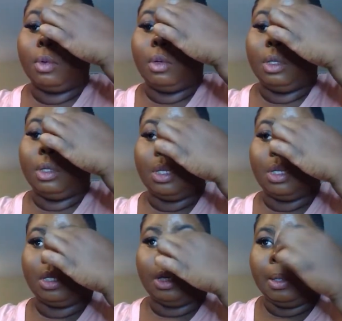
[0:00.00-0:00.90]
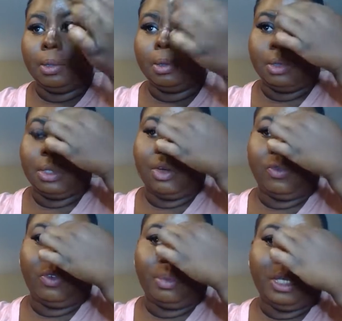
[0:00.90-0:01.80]
Let's get the nose. Now
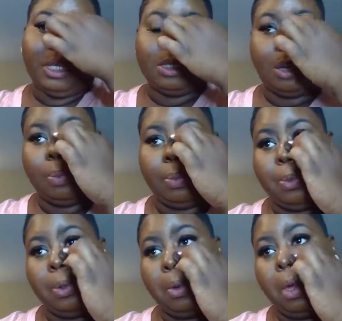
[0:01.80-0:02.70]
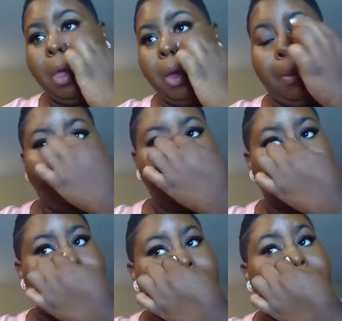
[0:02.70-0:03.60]
for me, some people
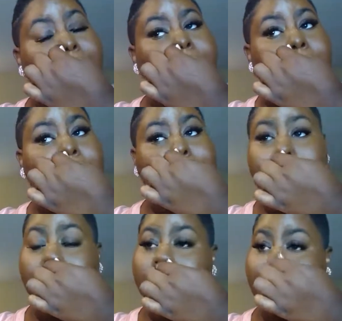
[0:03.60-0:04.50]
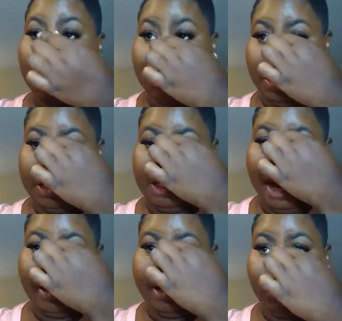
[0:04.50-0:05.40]
do down the bridge of the nose. I get the
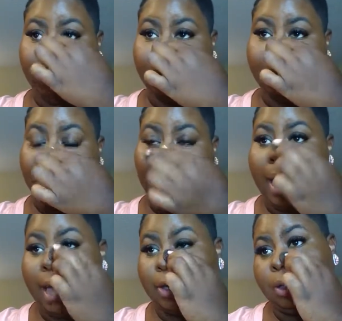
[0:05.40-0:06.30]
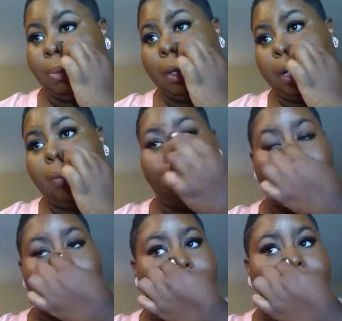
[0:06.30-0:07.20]
entire nose because I actually pick up
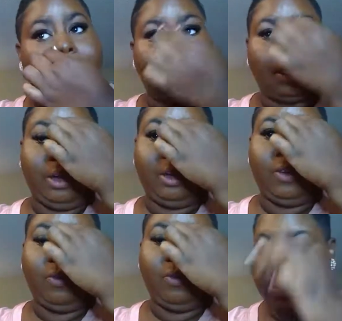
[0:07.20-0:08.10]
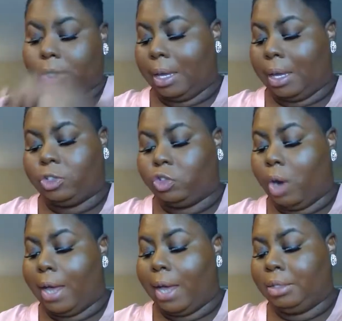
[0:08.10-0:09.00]
oil in this area for as
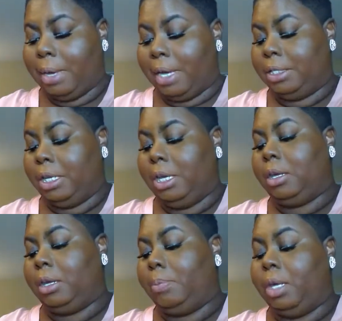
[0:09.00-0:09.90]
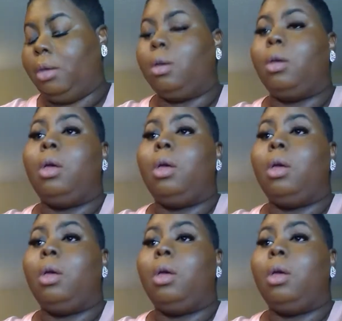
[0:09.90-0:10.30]
dry as my skin can be.